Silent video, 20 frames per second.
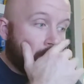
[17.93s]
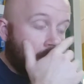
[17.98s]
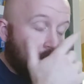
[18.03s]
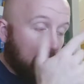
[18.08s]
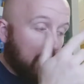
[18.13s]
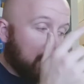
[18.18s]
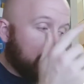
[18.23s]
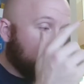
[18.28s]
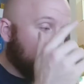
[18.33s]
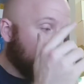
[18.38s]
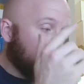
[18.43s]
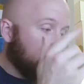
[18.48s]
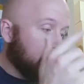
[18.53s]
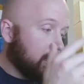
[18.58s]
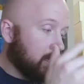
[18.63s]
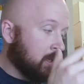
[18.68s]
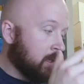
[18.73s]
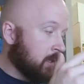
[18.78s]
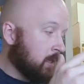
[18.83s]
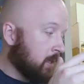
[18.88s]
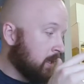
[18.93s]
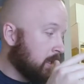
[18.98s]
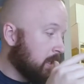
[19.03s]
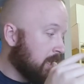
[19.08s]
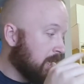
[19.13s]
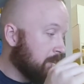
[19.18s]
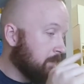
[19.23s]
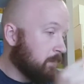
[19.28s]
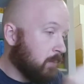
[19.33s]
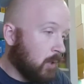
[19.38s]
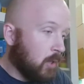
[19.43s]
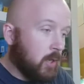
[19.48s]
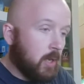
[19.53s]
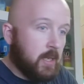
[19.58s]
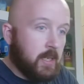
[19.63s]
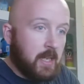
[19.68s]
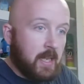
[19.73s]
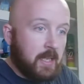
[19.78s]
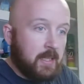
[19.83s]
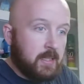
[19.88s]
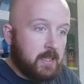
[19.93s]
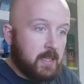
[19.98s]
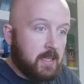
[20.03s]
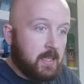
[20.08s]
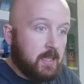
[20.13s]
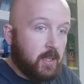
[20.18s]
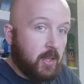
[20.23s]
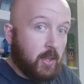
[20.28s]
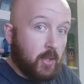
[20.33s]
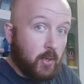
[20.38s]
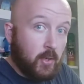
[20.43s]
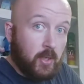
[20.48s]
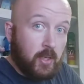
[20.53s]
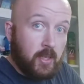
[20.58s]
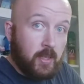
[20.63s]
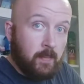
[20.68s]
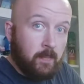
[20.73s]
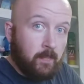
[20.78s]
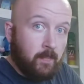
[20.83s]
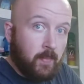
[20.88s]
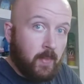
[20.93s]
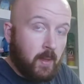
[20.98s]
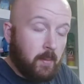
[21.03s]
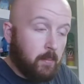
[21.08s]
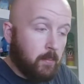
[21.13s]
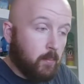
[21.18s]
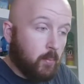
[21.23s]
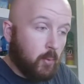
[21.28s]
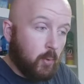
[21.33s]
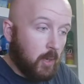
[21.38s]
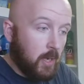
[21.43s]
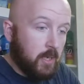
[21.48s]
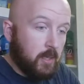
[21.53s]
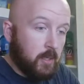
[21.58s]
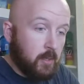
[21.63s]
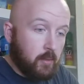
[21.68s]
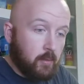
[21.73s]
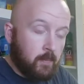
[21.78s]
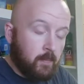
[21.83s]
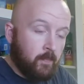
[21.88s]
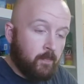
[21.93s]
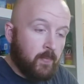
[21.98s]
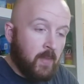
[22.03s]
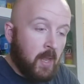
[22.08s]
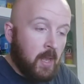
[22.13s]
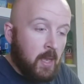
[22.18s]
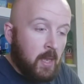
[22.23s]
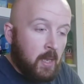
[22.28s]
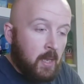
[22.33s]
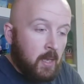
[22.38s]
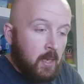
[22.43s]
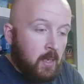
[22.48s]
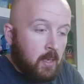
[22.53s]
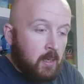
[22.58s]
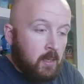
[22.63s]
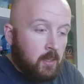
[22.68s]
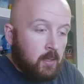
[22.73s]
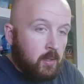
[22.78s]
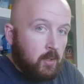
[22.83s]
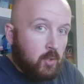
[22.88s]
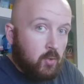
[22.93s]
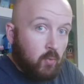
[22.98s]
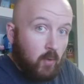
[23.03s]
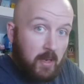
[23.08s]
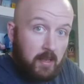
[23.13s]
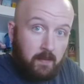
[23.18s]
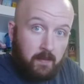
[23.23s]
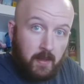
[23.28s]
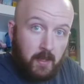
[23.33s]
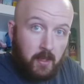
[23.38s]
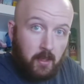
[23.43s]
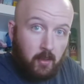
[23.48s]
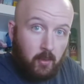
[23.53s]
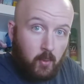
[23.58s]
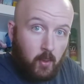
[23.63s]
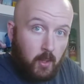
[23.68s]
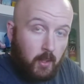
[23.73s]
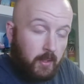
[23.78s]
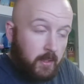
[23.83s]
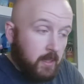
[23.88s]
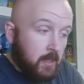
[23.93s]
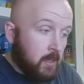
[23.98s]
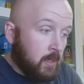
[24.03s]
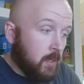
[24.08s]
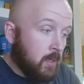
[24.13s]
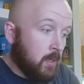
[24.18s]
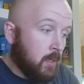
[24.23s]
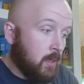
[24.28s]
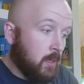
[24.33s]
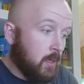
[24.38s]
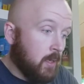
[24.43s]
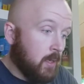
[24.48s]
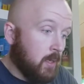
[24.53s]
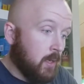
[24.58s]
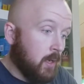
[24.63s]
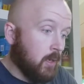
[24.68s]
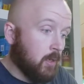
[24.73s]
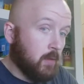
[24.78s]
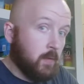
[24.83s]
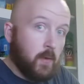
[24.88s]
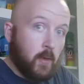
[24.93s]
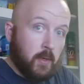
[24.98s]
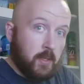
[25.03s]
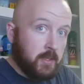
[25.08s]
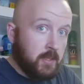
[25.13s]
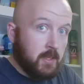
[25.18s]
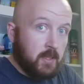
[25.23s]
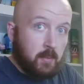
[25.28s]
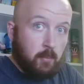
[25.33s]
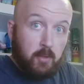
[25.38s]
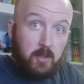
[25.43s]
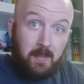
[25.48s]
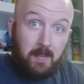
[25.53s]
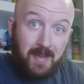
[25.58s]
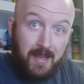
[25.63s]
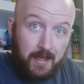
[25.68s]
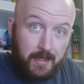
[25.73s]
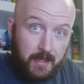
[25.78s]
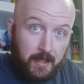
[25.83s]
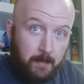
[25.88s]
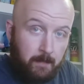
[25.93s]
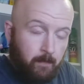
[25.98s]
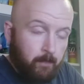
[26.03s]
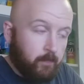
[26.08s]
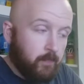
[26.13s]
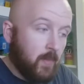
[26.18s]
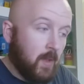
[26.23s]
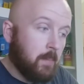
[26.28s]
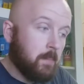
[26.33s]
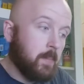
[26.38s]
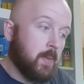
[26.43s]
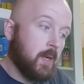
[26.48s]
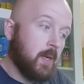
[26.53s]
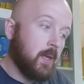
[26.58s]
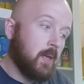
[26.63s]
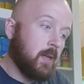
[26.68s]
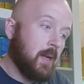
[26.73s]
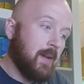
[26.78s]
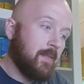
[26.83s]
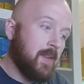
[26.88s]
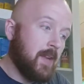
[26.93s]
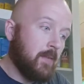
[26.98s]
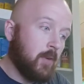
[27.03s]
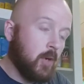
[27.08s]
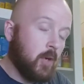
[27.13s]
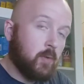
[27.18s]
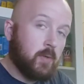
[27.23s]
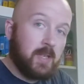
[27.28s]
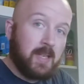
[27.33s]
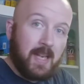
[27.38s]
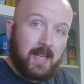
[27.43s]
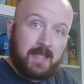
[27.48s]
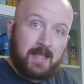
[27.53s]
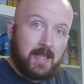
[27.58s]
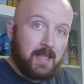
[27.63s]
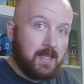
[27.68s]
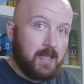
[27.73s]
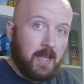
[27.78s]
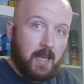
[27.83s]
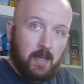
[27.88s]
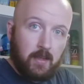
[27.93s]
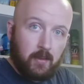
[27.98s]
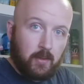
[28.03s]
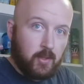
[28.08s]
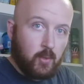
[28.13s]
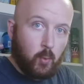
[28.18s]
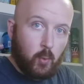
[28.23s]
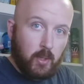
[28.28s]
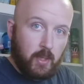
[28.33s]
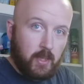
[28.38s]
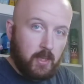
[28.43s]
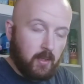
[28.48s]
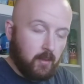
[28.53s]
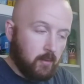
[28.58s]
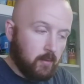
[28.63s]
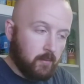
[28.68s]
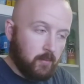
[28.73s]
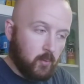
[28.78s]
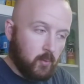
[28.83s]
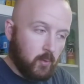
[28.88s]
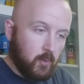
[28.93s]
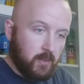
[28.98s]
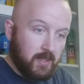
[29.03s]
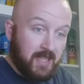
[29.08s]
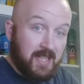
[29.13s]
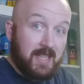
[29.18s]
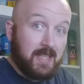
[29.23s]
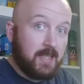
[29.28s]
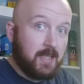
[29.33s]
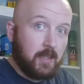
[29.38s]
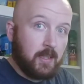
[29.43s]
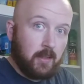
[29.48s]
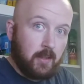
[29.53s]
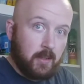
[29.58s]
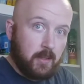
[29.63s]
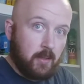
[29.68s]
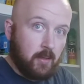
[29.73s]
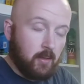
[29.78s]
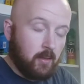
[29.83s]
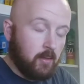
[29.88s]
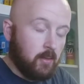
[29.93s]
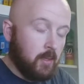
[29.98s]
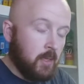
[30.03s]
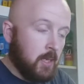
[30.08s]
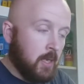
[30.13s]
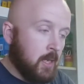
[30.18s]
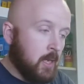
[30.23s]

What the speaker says: I bought an XT30, brand new. Great video quality. Autofocus system was amazing. But I've never owned an XT10 or 20 or T series at all.